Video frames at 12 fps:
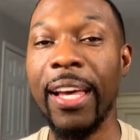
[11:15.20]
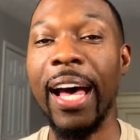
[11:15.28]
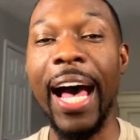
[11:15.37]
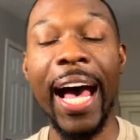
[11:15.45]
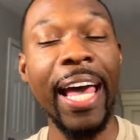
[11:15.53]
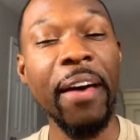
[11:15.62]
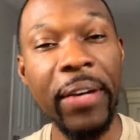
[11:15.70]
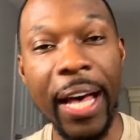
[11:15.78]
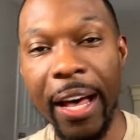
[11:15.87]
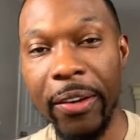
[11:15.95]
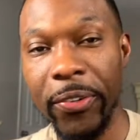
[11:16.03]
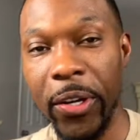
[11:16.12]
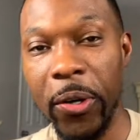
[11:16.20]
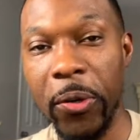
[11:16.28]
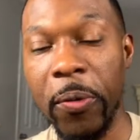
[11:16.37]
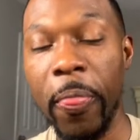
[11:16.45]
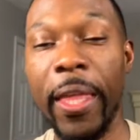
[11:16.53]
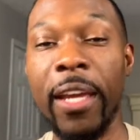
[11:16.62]
I have an
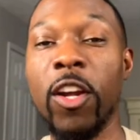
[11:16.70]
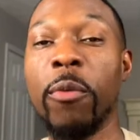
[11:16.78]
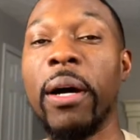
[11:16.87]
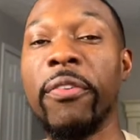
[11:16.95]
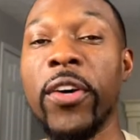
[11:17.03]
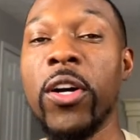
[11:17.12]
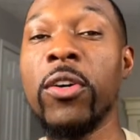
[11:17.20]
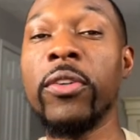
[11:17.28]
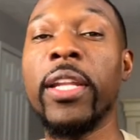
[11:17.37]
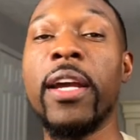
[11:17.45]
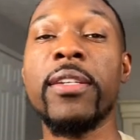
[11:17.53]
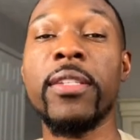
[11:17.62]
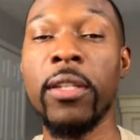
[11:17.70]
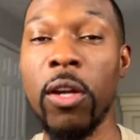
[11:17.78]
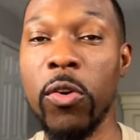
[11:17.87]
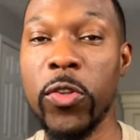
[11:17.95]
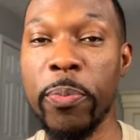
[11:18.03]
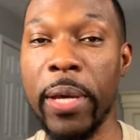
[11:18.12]
iPhone, and on my phone, there's a
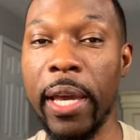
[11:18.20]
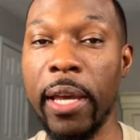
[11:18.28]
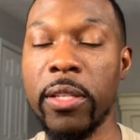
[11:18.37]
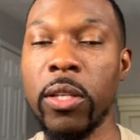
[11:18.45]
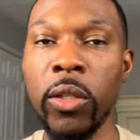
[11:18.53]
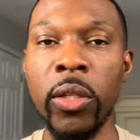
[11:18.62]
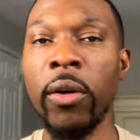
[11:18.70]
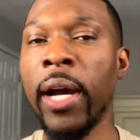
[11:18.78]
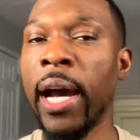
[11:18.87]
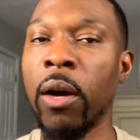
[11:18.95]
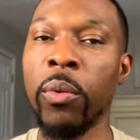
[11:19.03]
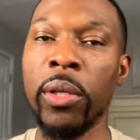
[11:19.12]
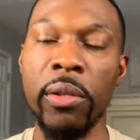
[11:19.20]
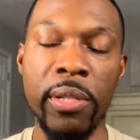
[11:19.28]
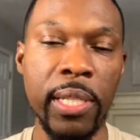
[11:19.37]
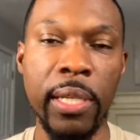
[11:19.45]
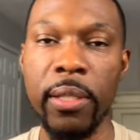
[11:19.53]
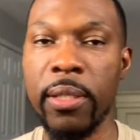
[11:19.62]
notes pad. So you know how when you
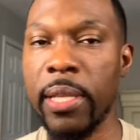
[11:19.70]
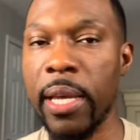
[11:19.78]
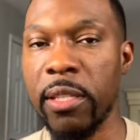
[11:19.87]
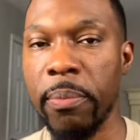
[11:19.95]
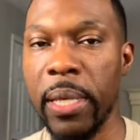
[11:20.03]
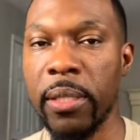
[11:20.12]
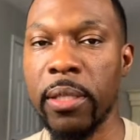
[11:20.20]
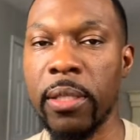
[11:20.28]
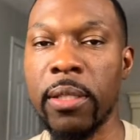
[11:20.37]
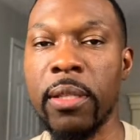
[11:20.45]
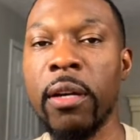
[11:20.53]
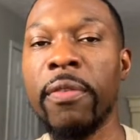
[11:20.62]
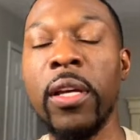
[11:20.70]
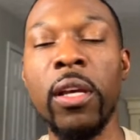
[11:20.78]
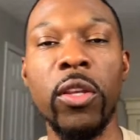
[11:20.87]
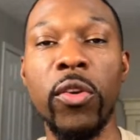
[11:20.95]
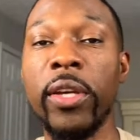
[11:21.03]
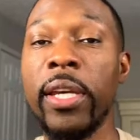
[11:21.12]
send text messages and stuff,
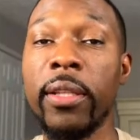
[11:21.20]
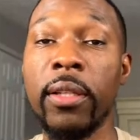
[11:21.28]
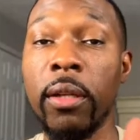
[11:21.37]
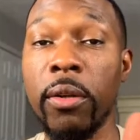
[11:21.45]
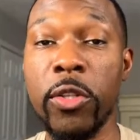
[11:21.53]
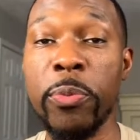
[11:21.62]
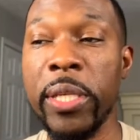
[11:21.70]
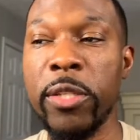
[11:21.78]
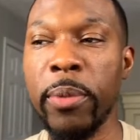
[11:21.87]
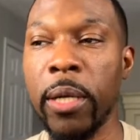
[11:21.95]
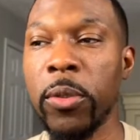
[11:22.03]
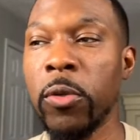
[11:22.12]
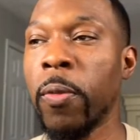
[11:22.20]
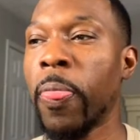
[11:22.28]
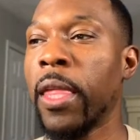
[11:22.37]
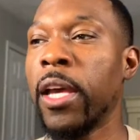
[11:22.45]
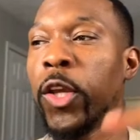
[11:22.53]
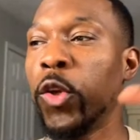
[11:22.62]
you can hit the little speech bubble.
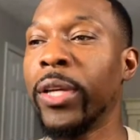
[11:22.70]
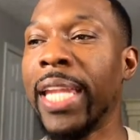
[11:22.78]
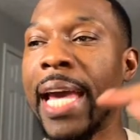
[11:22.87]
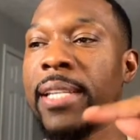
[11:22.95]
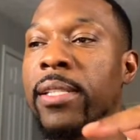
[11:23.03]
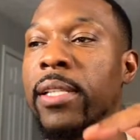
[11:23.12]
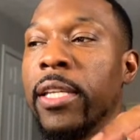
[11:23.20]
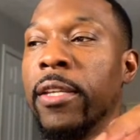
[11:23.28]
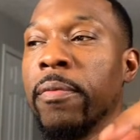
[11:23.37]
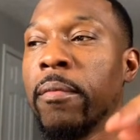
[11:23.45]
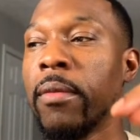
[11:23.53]
You can actually